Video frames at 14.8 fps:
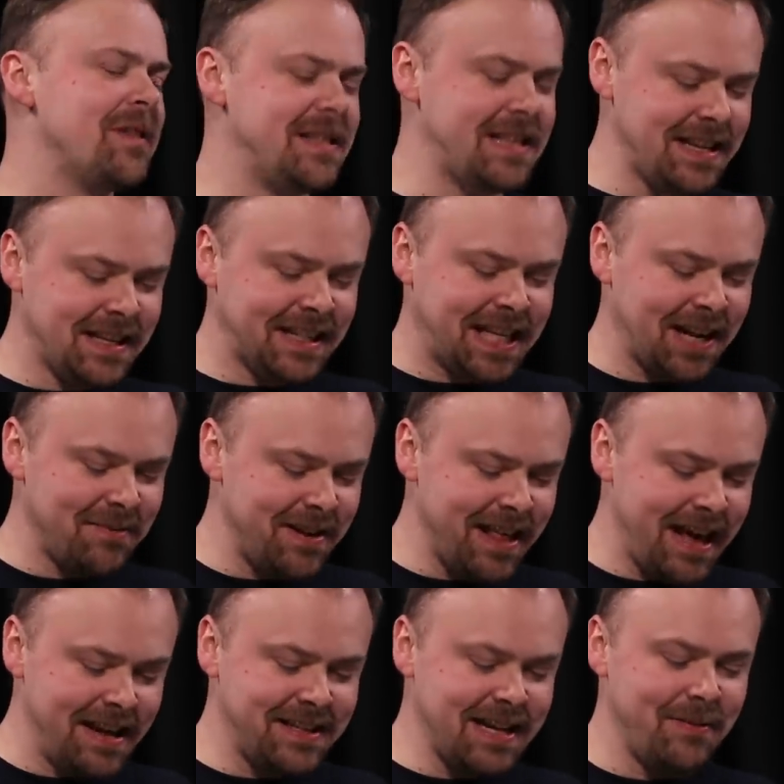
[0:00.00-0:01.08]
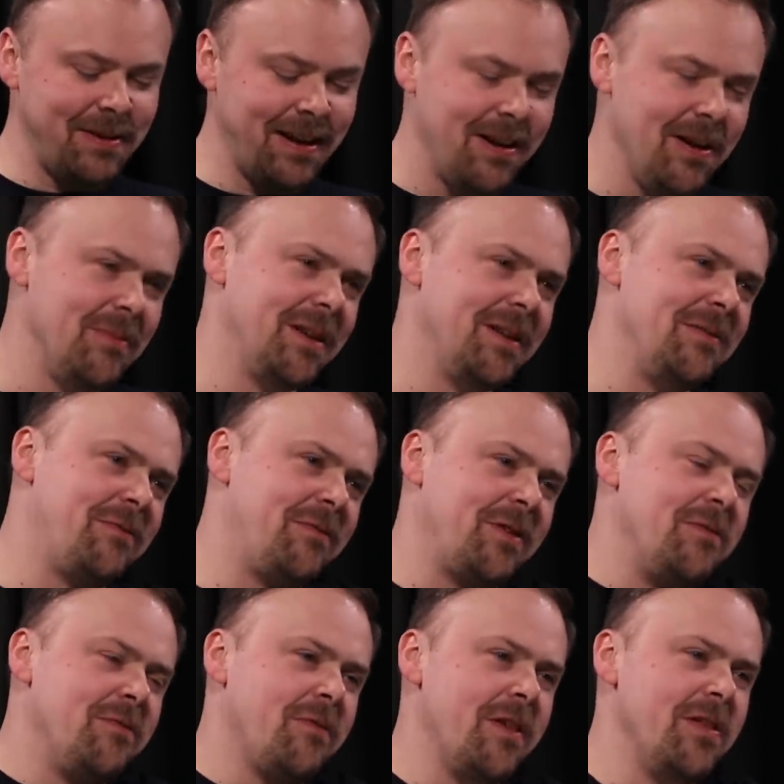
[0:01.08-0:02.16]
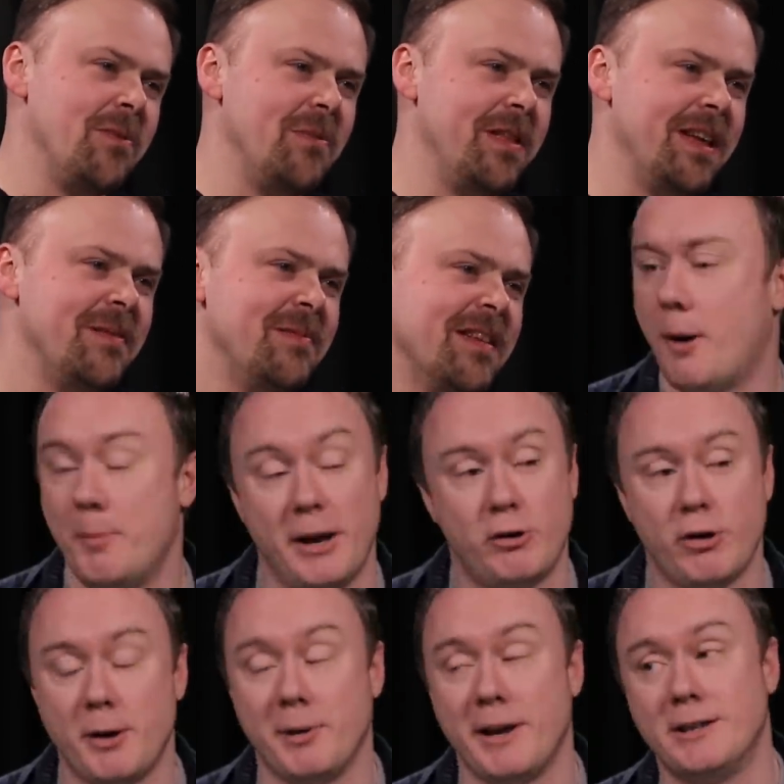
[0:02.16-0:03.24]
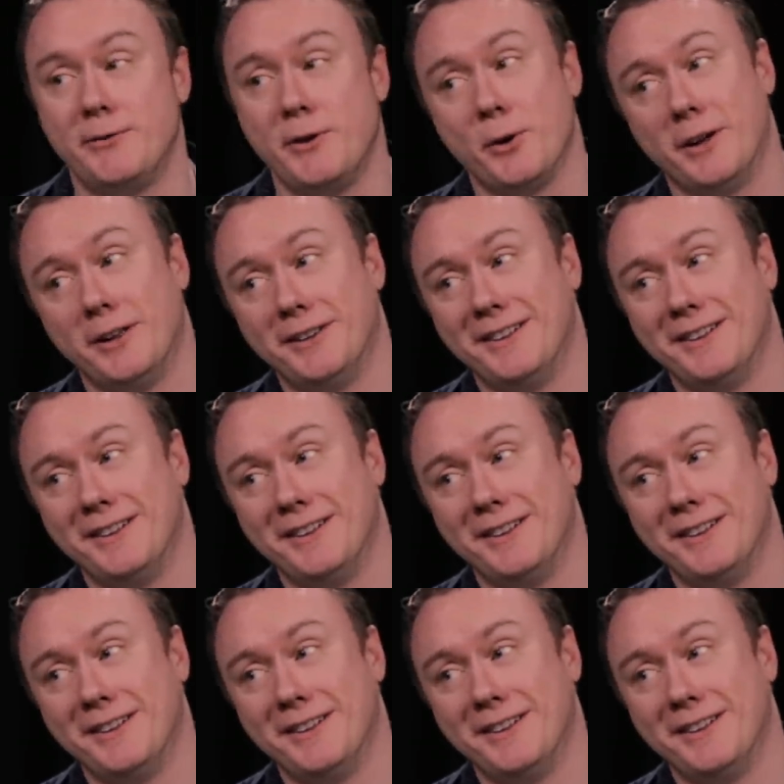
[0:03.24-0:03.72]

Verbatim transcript: They didn't tell me that. Damn it. I'm going to confront them with it. I'm an That's incredible amazing.